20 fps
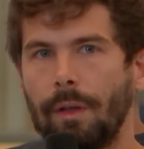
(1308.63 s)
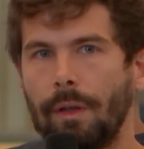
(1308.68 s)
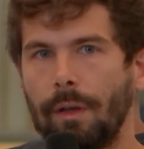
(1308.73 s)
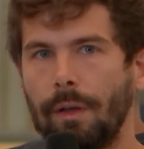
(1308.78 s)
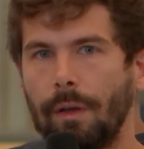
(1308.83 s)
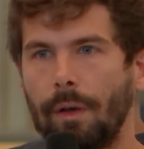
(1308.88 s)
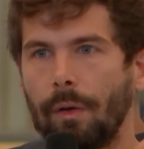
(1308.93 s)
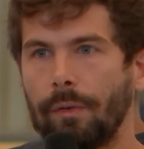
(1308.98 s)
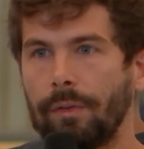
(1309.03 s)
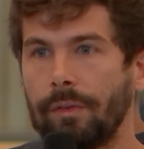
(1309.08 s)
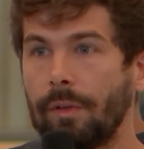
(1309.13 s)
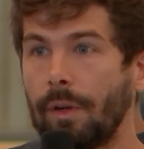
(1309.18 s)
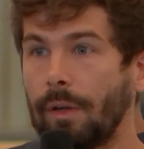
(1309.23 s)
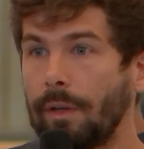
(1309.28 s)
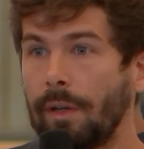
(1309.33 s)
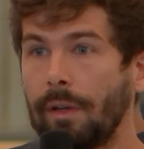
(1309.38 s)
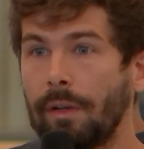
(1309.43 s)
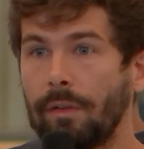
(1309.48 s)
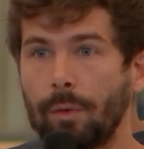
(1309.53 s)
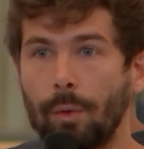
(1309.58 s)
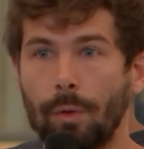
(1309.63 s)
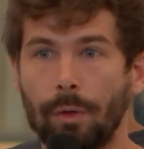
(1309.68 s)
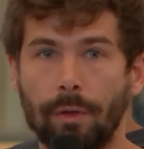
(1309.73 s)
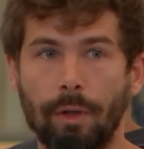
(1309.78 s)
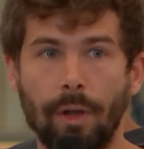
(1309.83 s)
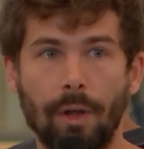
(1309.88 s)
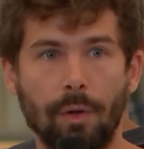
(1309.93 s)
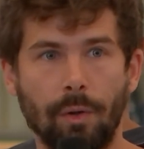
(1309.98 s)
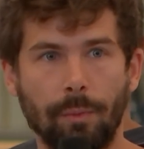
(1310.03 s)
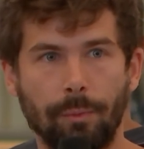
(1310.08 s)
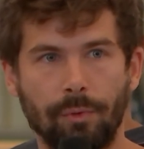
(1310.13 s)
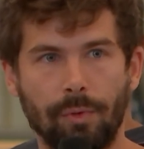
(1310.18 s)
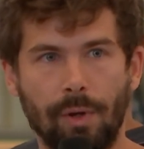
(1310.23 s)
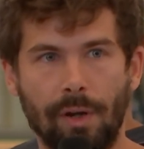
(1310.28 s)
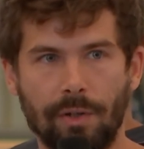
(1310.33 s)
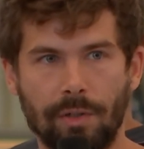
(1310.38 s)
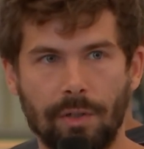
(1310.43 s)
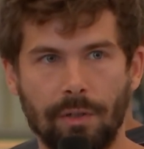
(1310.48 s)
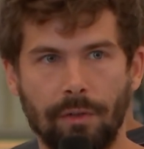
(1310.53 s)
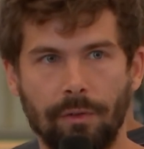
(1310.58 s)
on Starknet is called account
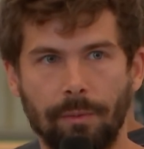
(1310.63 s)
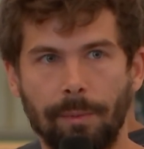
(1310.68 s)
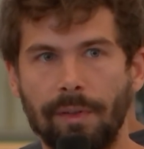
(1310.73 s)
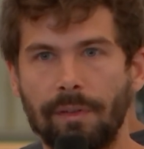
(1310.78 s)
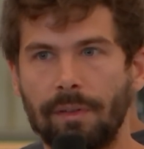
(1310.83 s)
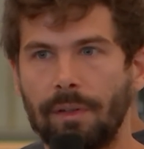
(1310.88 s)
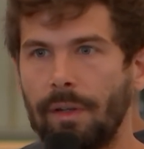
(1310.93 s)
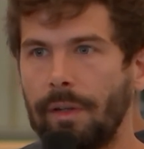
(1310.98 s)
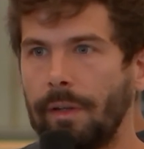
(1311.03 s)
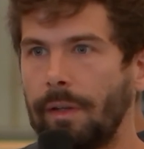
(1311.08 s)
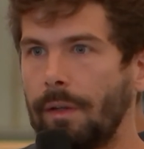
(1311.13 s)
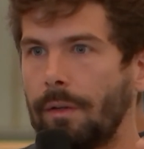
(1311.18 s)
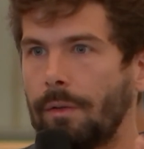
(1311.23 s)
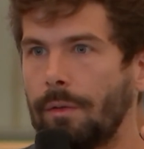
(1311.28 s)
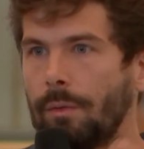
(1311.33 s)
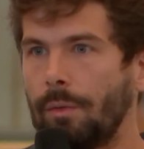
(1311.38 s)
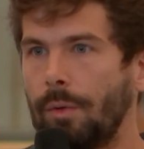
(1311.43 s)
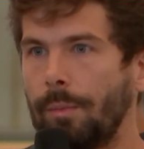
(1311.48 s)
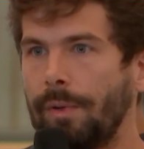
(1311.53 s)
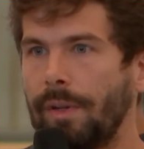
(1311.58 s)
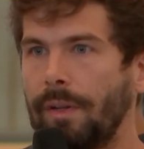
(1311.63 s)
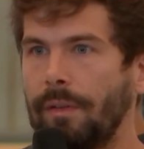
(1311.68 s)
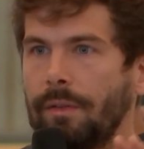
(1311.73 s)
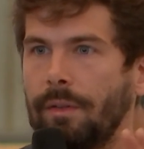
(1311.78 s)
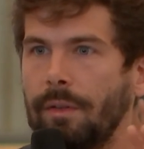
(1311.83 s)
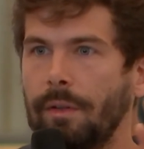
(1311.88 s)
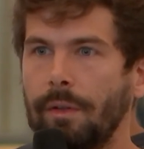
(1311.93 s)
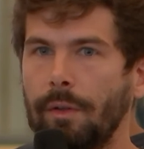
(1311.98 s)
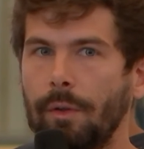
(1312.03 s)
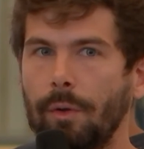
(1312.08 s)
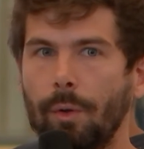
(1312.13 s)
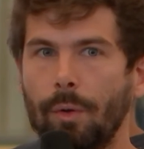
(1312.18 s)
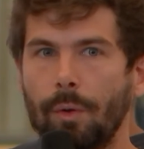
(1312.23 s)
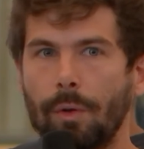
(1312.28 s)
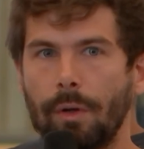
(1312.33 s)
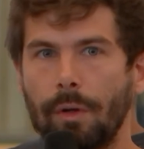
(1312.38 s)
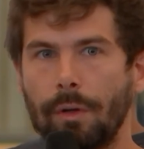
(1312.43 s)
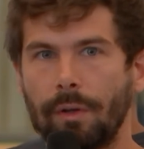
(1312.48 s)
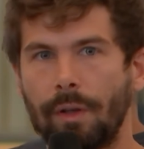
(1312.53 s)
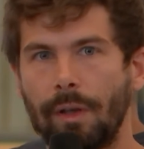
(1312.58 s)
abstraction. It's basically replacing
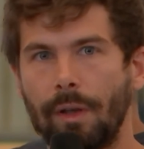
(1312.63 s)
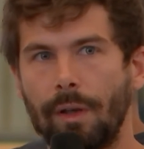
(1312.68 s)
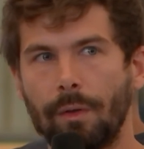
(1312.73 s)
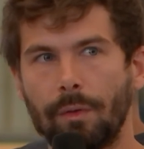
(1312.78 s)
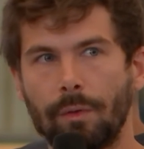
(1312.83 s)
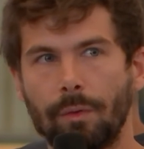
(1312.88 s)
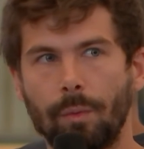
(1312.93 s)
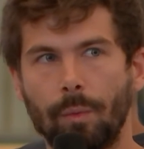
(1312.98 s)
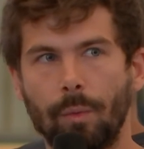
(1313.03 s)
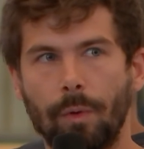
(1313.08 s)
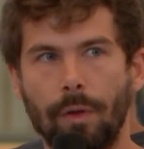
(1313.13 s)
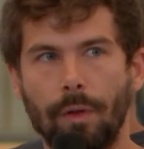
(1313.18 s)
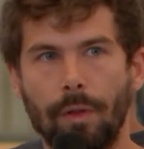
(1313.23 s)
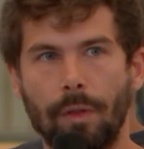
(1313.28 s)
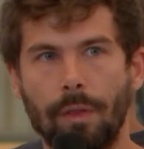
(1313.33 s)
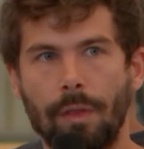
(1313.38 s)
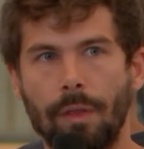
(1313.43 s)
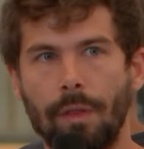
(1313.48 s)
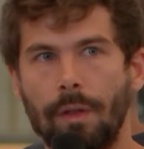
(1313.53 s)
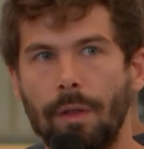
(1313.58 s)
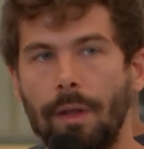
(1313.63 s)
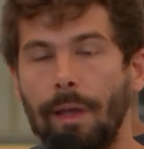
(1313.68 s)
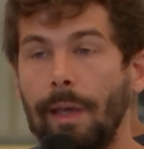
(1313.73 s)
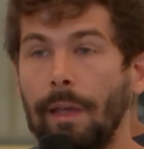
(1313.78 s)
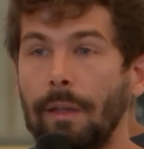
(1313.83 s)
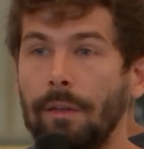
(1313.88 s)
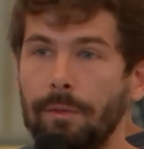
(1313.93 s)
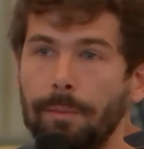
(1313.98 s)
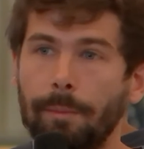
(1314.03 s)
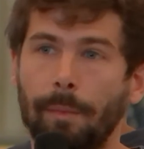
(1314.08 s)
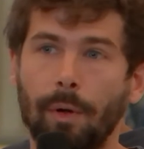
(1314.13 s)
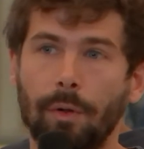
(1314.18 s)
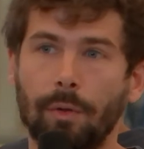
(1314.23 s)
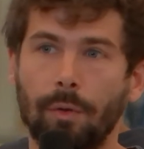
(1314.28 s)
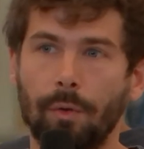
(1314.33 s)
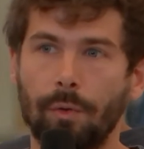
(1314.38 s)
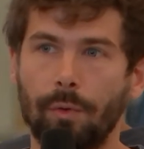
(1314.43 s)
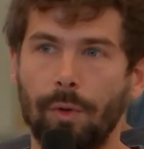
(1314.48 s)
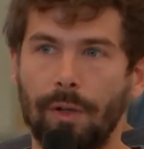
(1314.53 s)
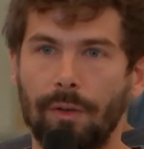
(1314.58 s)
your account with a smart
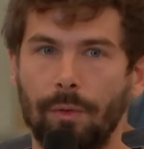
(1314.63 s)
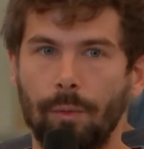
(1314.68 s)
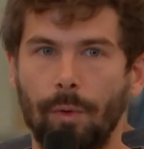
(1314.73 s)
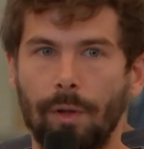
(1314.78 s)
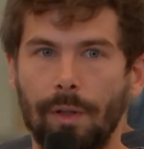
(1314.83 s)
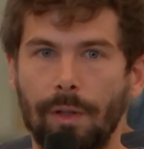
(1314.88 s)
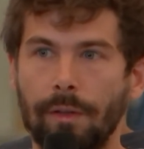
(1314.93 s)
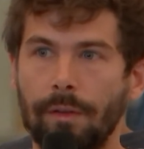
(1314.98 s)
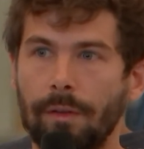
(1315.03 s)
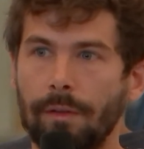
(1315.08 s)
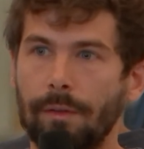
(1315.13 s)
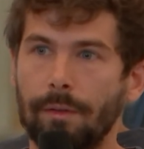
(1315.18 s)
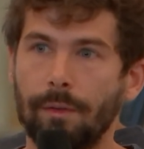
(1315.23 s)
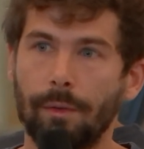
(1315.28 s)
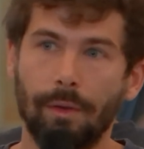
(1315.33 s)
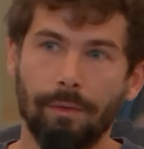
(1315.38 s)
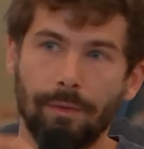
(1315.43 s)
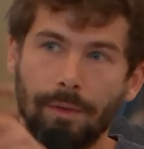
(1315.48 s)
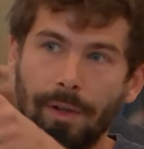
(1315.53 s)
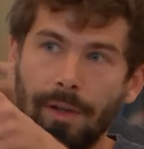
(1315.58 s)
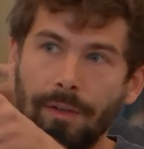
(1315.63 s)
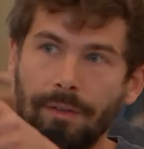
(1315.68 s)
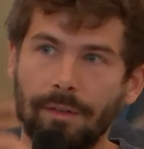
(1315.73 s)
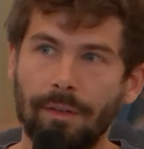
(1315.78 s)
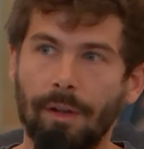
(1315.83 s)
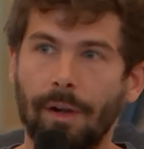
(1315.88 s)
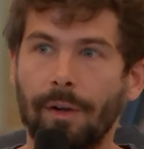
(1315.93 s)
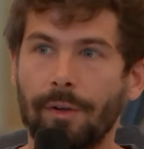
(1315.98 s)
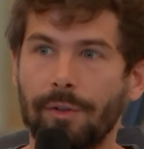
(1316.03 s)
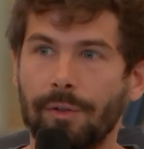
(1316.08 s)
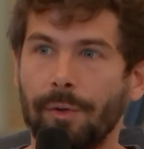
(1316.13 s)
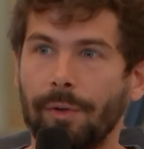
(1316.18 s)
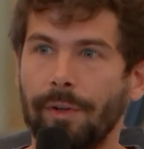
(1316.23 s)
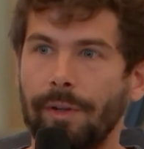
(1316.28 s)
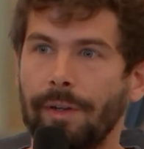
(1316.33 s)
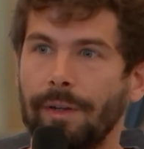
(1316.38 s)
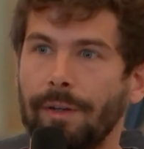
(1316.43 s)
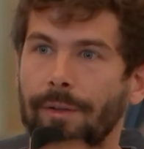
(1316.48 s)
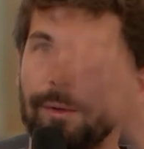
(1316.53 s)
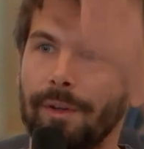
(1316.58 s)
contract wallet. You have the guys at Argent
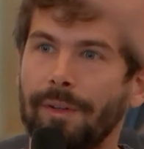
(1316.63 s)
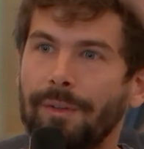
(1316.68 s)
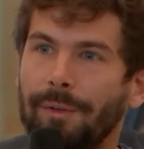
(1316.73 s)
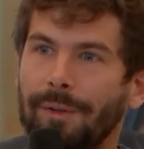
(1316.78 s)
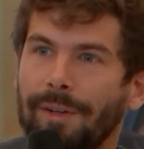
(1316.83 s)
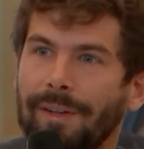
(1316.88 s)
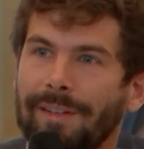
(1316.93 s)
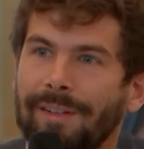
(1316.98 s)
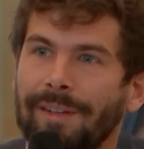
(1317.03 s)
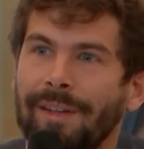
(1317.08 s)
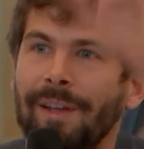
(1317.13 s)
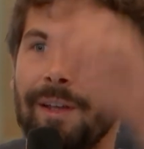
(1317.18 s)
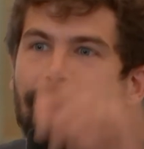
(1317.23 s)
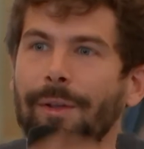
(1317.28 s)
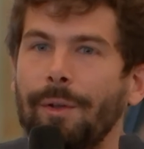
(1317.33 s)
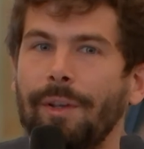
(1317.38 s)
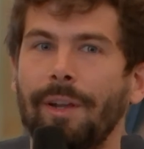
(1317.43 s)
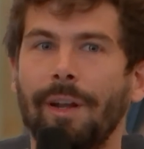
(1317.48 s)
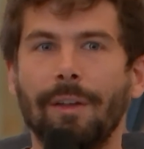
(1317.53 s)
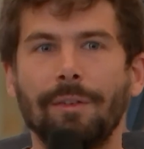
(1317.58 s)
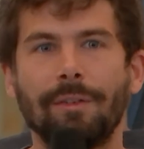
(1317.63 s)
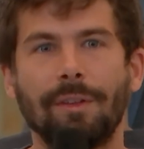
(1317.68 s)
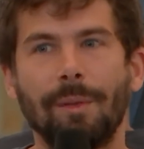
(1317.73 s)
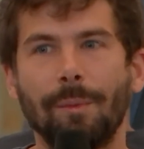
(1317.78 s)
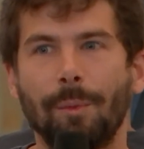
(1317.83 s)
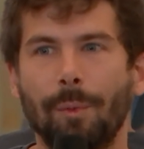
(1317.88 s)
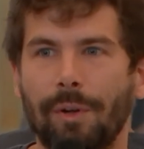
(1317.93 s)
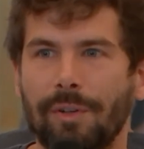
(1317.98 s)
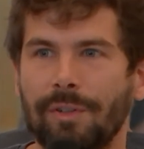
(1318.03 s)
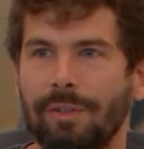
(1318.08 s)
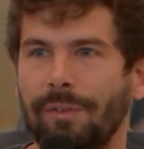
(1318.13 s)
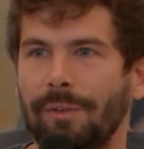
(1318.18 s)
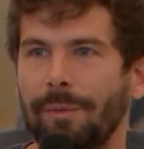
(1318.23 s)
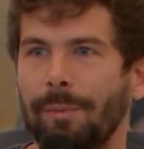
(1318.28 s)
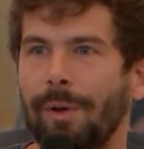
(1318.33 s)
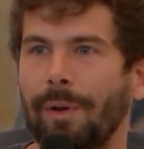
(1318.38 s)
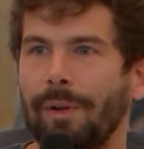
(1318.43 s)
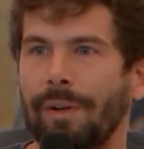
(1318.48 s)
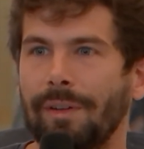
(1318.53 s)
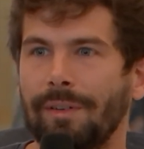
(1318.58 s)
here, raise your hand. You can ask them questions
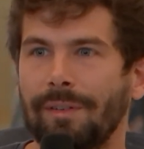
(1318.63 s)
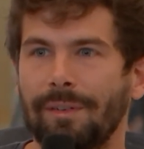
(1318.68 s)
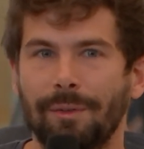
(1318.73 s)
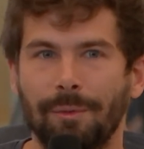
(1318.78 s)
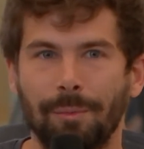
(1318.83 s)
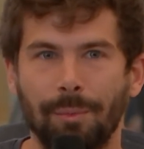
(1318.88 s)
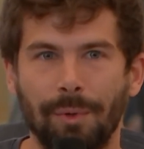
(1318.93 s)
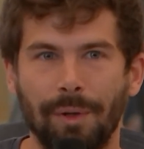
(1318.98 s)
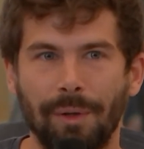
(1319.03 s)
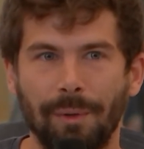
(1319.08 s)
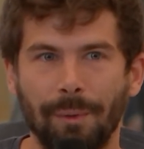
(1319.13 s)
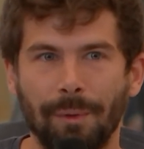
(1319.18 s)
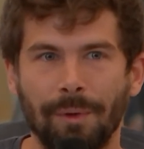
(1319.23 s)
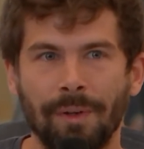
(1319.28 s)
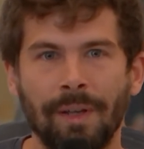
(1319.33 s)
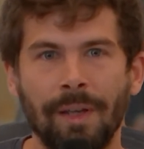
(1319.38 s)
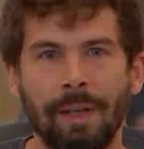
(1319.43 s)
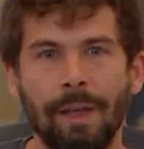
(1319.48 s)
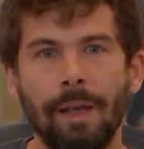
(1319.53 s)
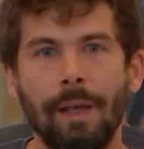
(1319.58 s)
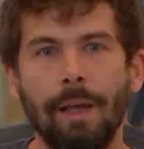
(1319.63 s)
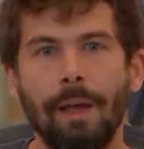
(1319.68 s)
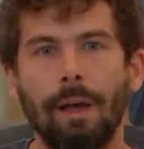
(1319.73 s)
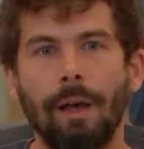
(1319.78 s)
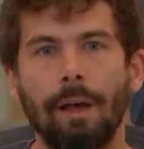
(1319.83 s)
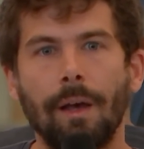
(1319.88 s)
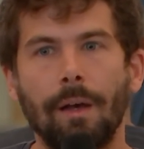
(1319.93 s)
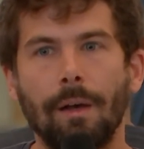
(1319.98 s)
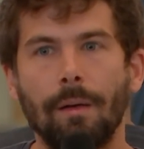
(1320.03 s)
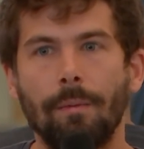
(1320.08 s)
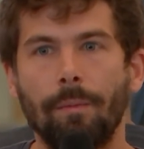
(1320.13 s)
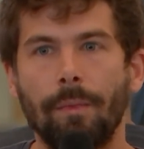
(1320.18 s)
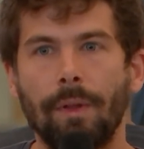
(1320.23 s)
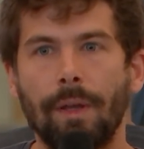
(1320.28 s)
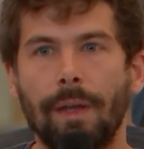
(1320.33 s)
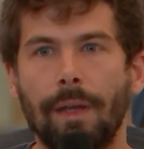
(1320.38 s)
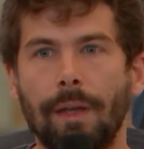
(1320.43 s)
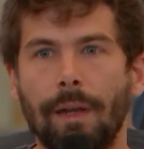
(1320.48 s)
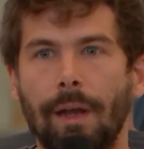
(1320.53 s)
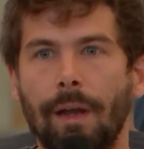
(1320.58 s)
about it, it's pretty cool.
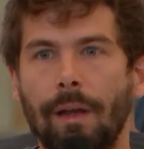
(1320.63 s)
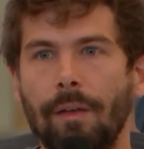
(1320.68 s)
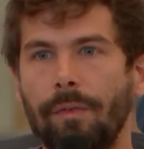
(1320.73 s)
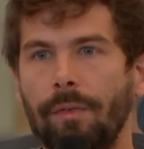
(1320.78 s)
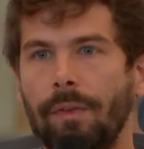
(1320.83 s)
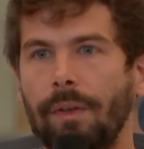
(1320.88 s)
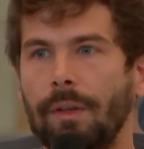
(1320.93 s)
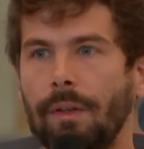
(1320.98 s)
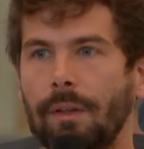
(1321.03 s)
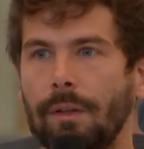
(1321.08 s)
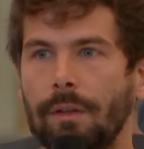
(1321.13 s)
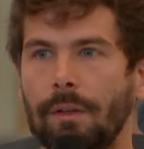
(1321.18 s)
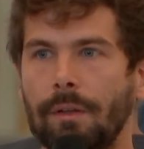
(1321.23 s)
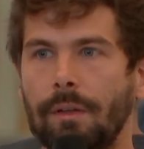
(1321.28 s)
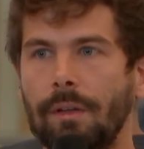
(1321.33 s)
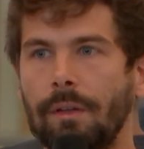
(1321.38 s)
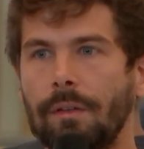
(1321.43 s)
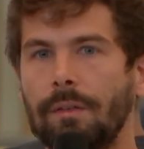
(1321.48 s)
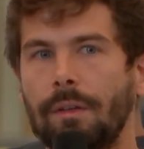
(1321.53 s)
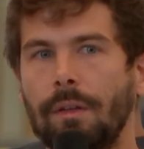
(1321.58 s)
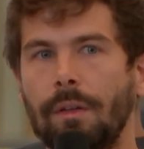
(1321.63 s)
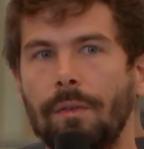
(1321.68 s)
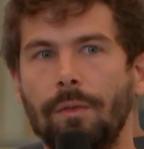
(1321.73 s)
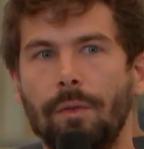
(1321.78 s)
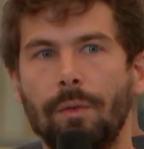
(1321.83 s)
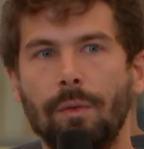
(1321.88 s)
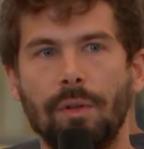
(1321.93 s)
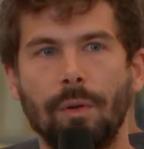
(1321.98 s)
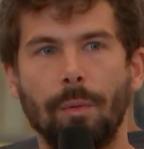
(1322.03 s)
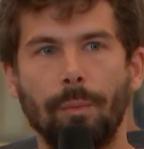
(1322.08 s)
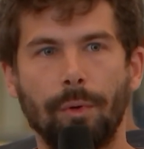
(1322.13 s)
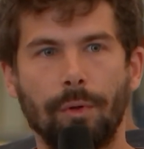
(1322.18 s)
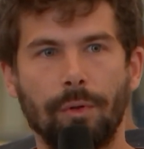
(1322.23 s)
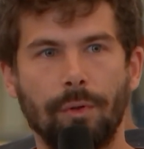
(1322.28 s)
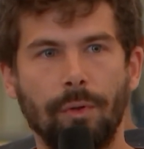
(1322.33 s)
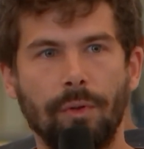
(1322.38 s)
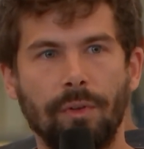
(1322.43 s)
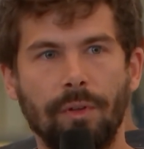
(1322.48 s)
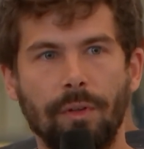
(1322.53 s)
And I think this gives you the opportunity